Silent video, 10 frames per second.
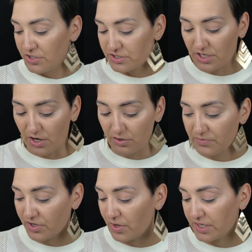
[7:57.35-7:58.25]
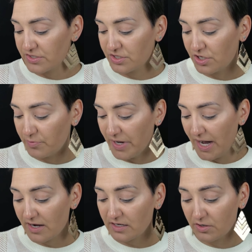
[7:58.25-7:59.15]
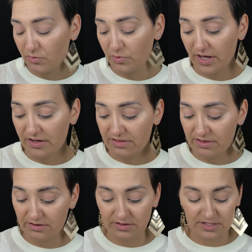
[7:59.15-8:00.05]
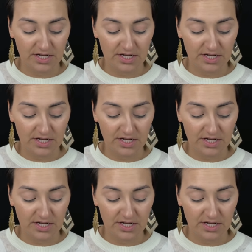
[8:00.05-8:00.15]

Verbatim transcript: So I'm going to go back with the